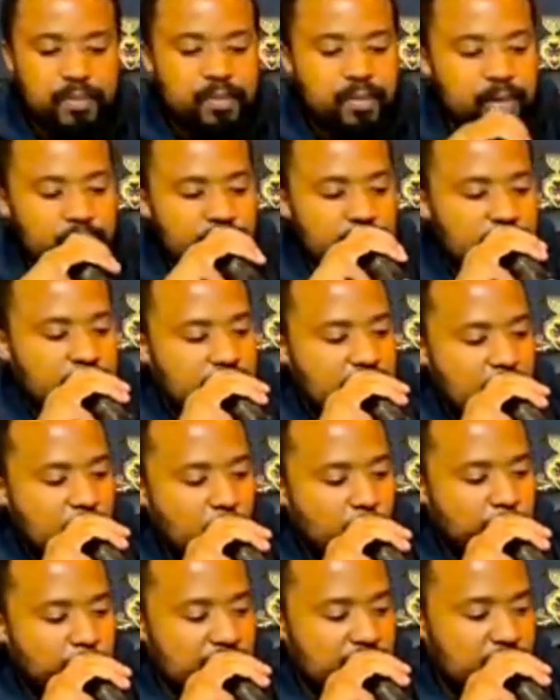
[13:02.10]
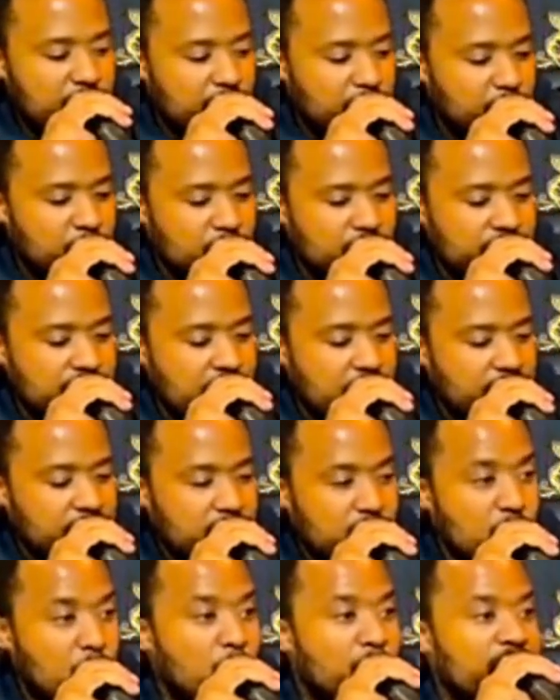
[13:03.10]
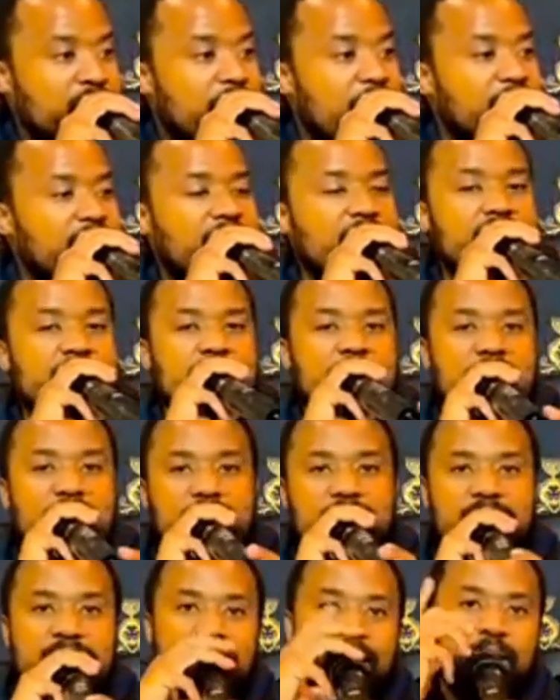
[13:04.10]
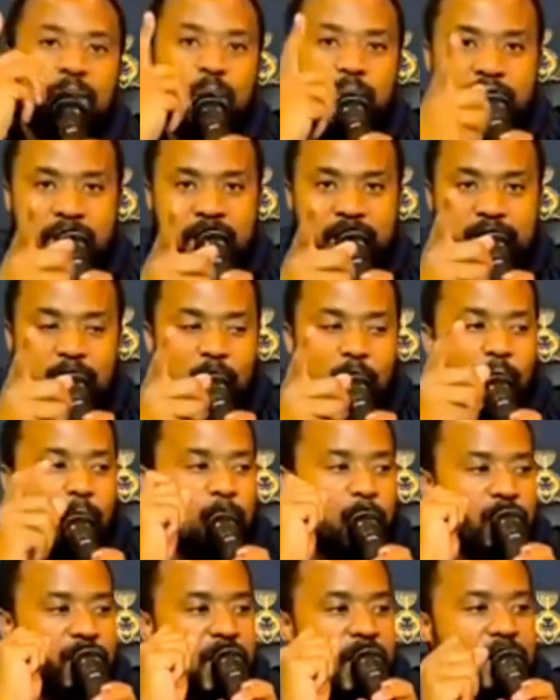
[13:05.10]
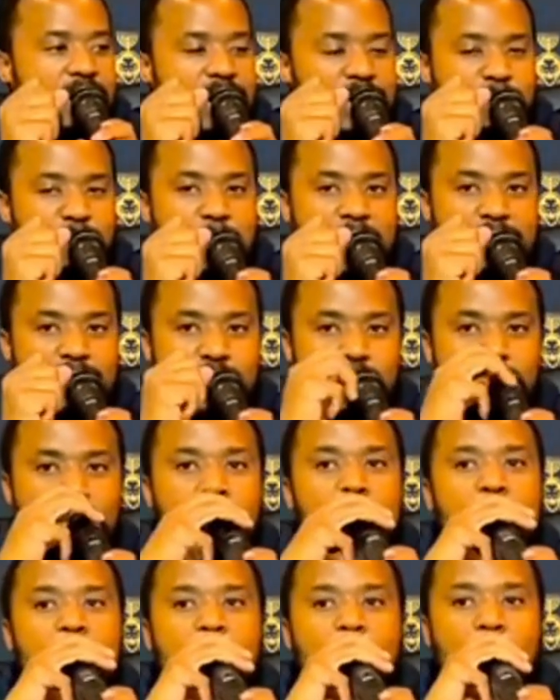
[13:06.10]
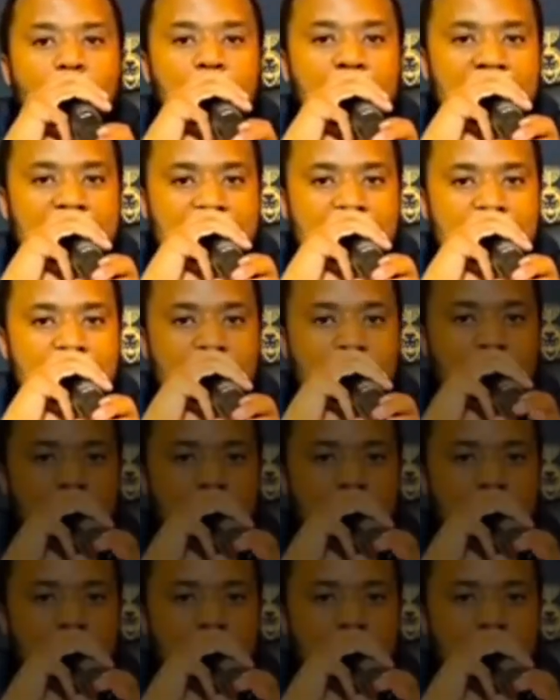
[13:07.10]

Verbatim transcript: All ah, oh, praises to the Most High. So with that, Israel, we say Shalom, Most High, Christ bless you. All praises to the Most High.